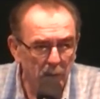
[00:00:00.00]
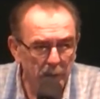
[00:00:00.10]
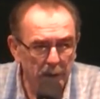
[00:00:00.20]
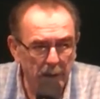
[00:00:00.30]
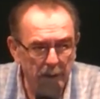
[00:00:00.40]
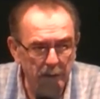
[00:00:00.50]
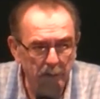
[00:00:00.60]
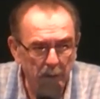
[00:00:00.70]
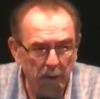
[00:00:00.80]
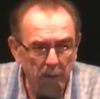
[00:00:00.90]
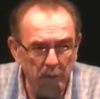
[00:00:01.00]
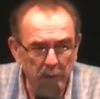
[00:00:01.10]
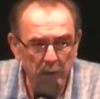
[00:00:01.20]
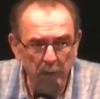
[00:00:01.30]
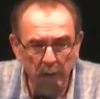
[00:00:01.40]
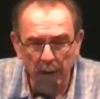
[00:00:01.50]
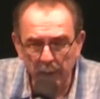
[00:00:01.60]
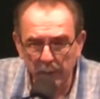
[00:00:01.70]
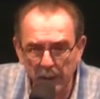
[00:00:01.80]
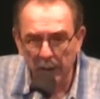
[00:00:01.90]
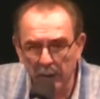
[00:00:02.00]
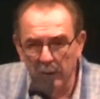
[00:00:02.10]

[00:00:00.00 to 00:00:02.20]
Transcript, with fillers: We'll be glad to pray with you. Amen.